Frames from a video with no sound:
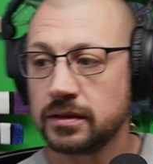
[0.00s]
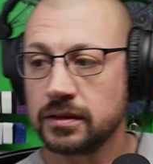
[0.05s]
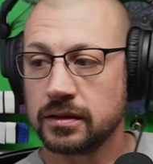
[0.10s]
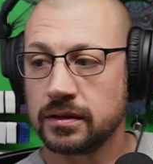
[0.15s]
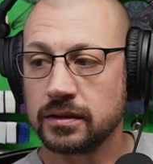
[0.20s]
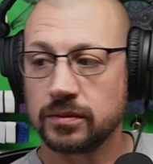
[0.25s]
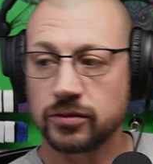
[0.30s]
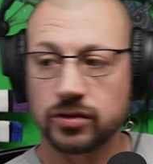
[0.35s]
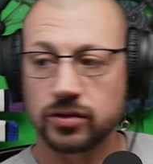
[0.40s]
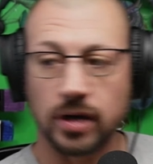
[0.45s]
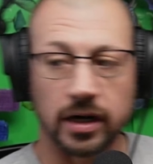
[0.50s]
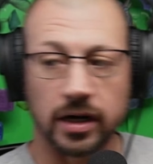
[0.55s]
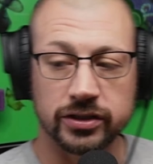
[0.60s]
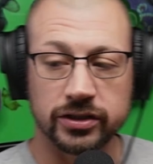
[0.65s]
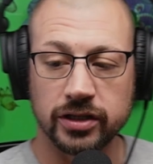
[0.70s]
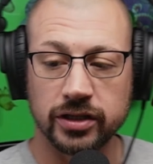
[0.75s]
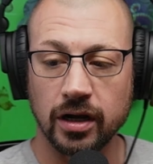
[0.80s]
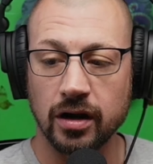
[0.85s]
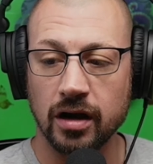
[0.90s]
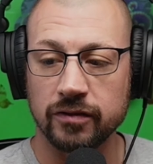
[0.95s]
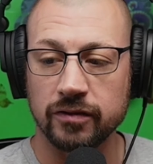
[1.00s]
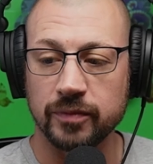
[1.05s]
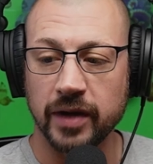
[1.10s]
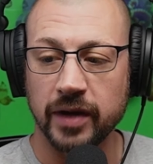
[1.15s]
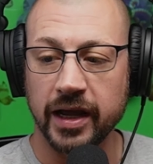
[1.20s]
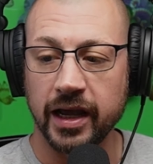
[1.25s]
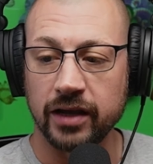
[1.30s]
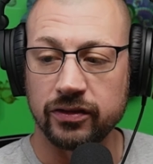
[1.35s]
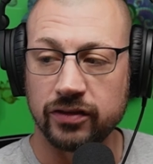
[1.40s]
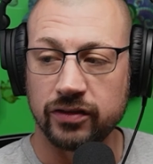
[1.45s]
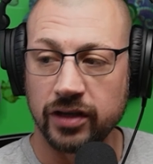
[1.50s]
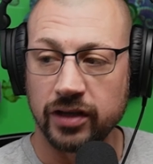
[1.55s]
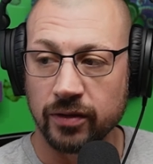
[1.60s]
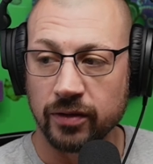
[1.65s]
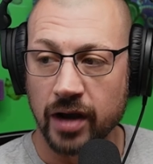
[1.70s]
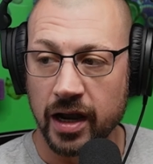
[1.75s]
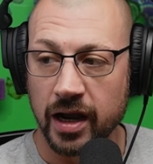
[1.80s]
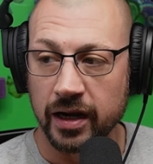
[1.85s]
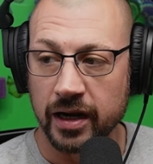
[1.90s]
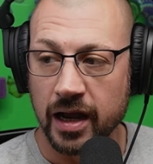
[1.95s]
Trying to shut off my AC
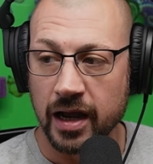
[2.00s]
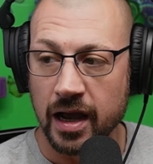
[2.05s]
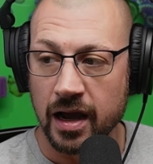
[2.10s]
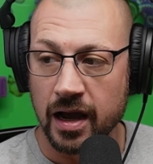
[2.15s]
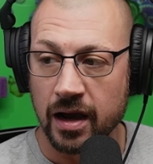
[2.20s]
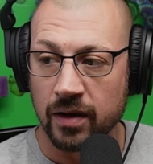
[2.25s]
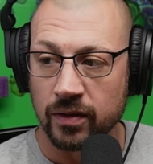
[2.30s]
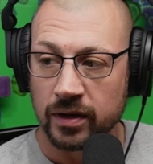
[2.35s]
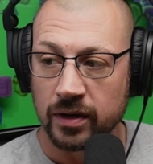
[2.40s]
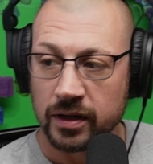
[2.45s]
right now.